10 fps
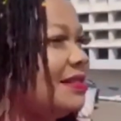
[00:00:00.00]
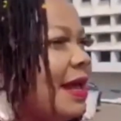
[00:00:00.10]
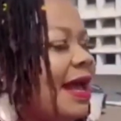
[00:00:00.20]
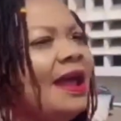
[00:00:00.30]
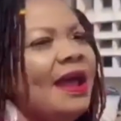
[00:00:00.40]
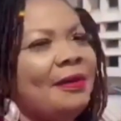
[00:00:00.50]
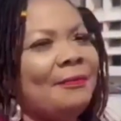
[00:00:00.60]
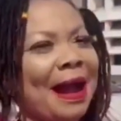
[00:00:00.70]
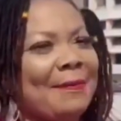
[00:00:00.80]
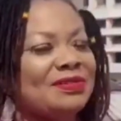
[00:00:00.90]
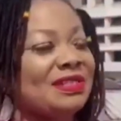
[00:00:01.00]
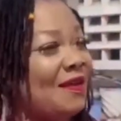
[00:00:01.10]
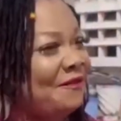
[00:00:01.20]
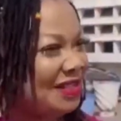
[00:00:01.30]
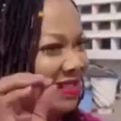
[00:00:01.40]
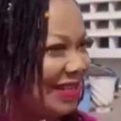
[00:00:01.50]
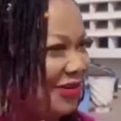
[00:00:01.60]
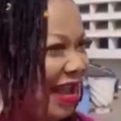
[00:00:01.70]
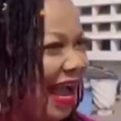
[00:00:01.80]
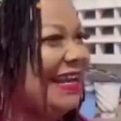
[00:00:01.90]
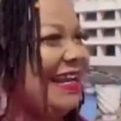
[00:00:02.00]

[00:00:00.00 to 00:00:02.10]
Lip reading: Say, Bible say, first sin, and